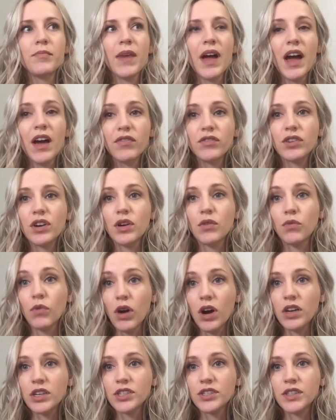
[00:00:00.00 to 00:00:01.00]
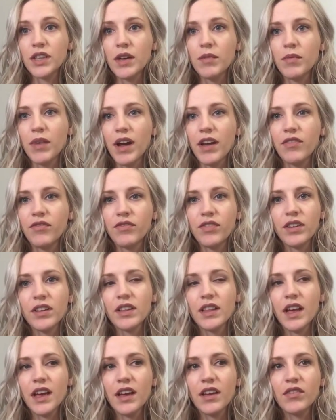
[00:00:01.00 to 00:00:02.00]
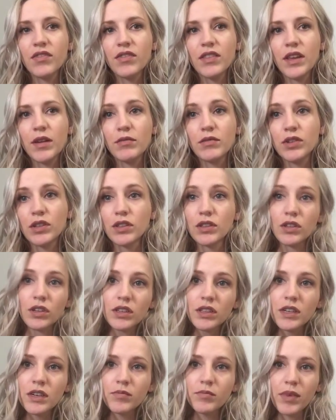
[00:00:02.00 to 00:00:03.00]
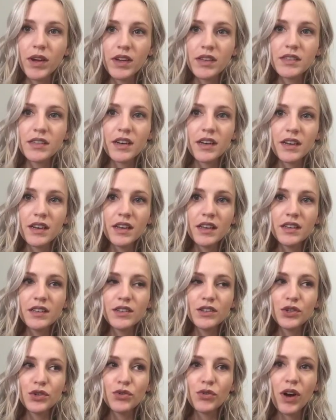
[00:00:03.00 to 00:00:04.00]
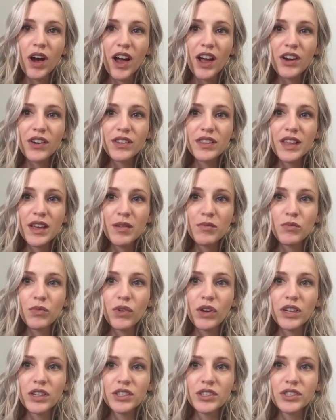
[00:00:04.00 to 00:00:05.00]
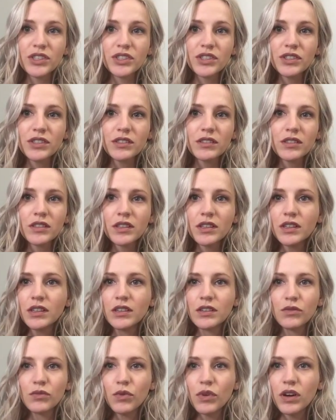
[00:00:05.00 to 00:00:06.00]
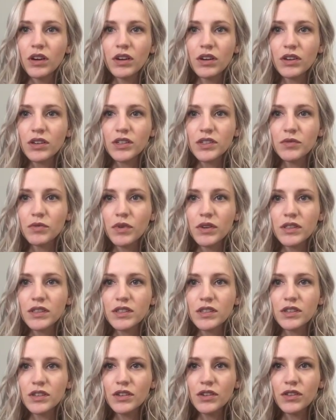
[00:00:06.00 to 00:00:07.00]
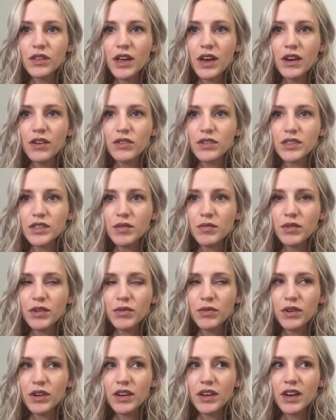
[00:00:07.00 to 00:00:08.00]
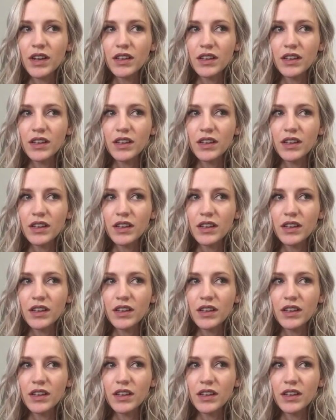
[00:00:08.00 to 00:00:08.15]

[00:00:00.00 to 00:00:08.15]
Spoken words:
After I wash them, I feel like for them to look their best, I need to iron them, which what nurse wants to do that, or somebody working in a